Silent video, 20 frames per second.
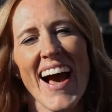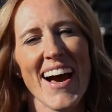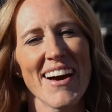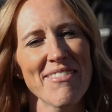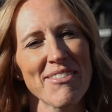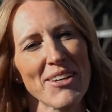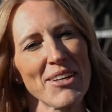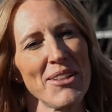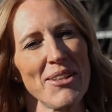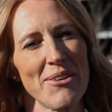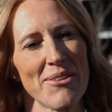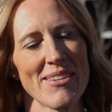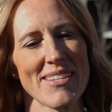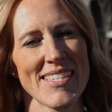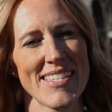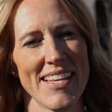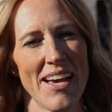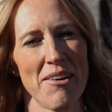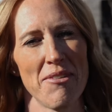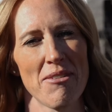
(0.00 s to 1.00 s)
of
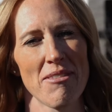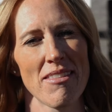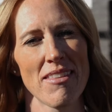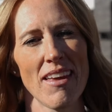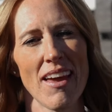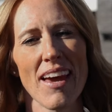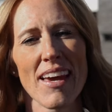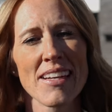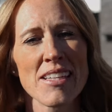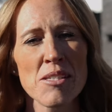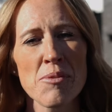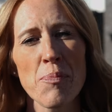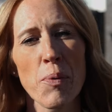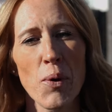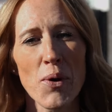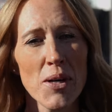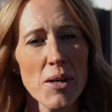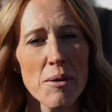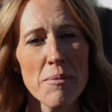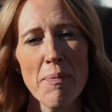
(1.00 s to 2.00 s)
Kelowna South and is
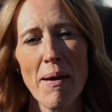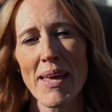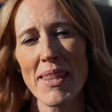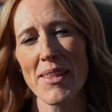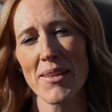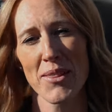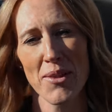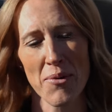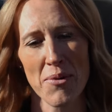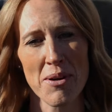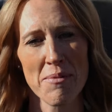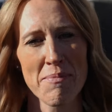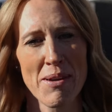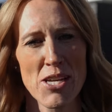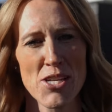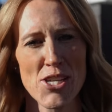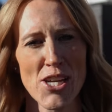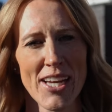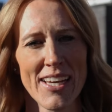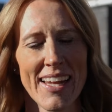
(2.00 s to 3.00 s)
bordered by the Lower
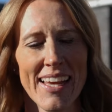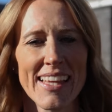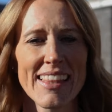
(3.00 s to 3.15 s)
Mission